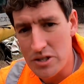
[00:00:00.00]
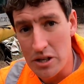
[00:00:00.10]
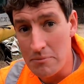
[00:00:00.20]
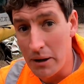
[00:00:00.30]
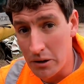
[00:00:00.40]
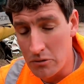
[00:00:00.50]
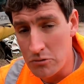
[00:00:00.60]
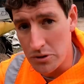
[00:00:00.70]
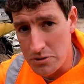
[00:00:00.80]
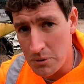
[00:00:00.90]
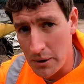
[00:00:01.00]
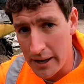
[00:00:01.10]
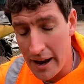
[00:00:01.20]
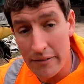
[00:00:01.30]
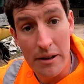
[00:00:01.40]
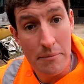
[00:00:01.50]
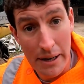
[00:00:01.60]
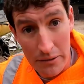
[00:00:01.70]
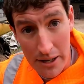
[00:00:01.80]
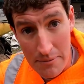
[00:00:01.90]
So you might worn the sprocket out and it
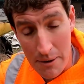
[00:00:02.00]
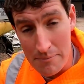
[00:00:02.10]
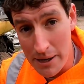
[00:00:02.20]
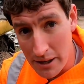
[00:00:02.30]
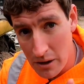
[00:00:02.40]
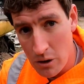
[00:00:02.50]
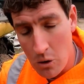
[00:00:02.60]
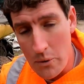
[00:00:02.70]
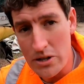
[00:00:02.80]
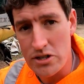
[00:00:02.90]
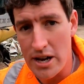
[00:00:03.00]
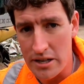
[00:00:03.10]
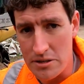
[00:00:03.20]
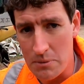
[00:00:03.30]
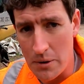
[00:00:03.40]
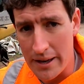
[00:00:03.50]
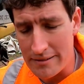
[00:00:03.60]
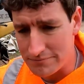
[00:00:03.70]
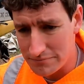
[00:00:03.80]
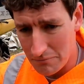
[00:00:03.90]
may not need one, but always check your sprocket,